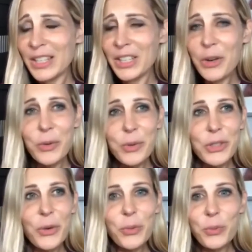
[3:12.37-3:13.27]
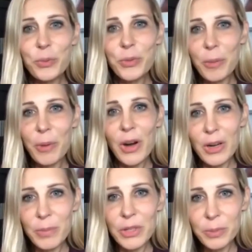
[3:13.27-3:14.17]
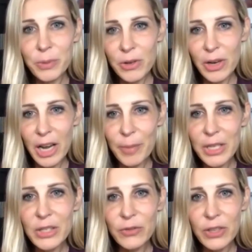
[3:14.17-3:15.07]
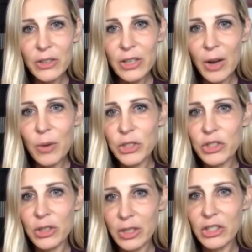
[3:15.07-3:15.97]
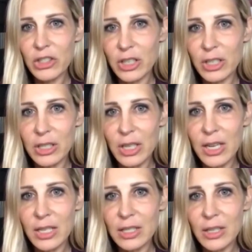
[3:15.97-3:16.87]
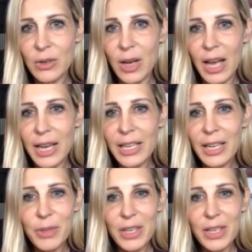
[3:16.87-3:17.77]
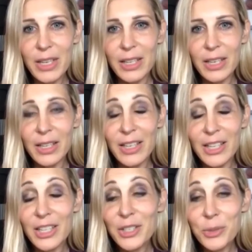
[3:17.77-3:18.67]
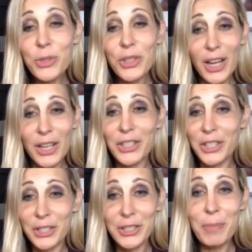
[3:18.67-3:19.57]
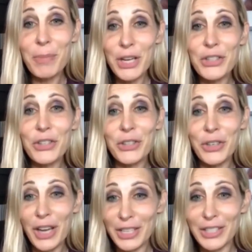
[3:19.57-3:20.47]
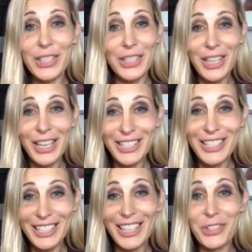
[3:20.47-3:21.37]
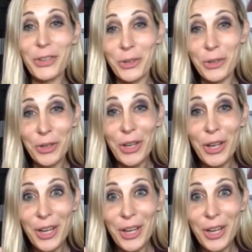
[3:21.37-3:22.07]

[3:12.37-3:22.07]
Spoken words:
so, part of Brooke's program is figuring out what your niche is. And so I kept thinking, and then this was causing some major existential,